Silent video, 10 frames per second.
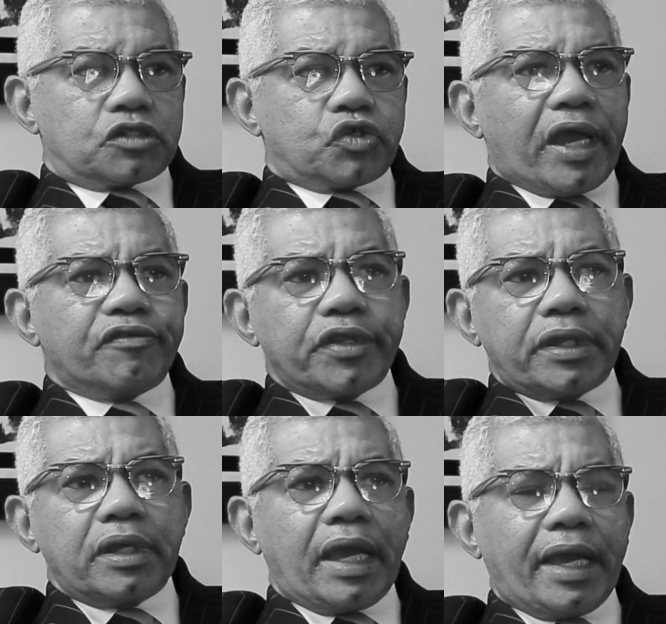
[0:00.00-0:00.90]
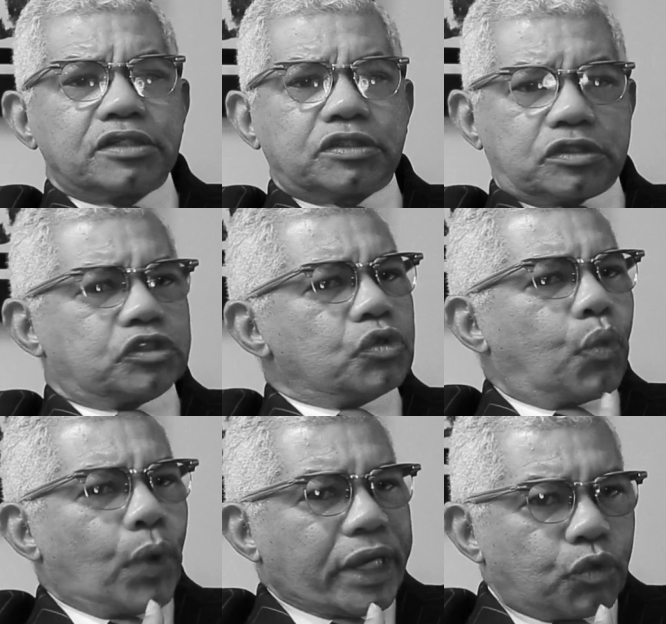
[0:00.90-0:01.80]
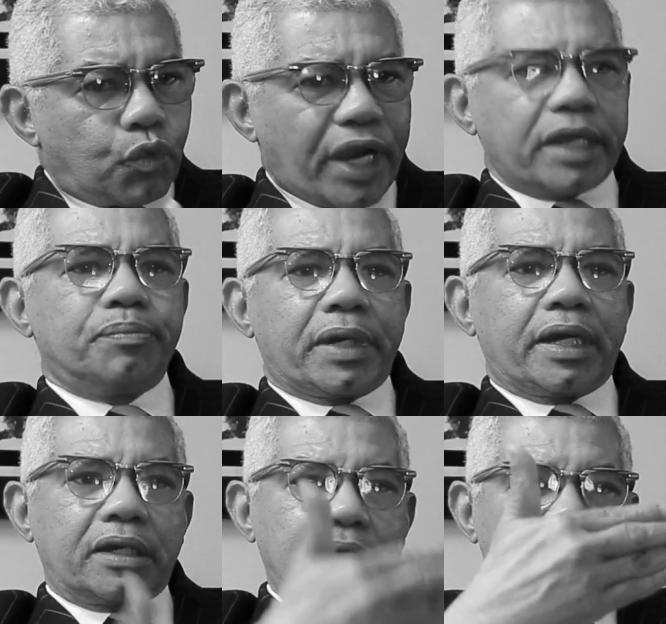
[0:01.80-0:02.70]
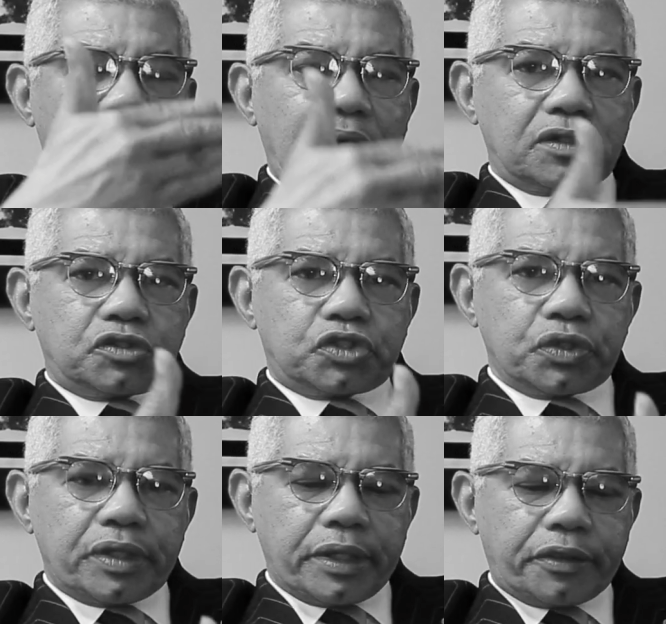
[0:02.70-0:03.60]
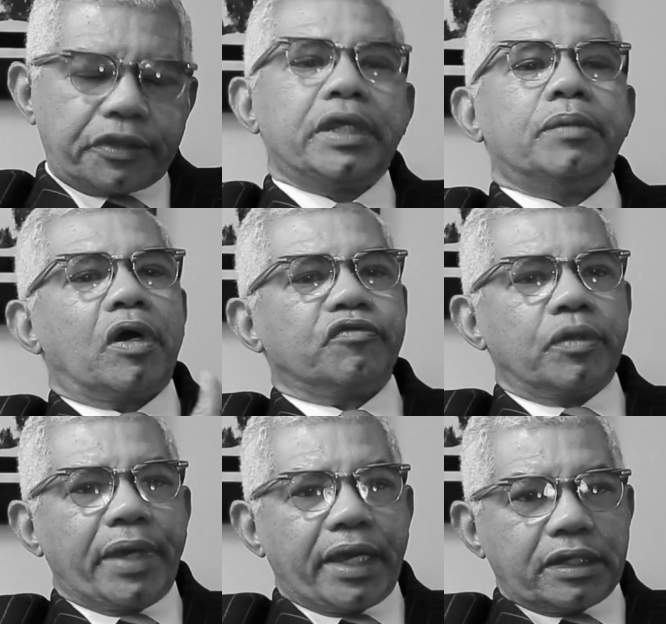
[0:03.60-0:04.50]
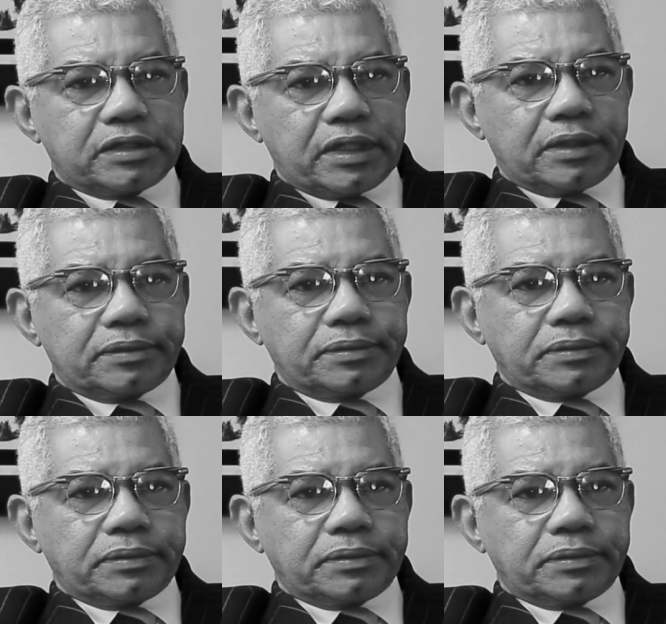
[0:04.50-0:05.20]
So everything went right back to the theme of the magazine.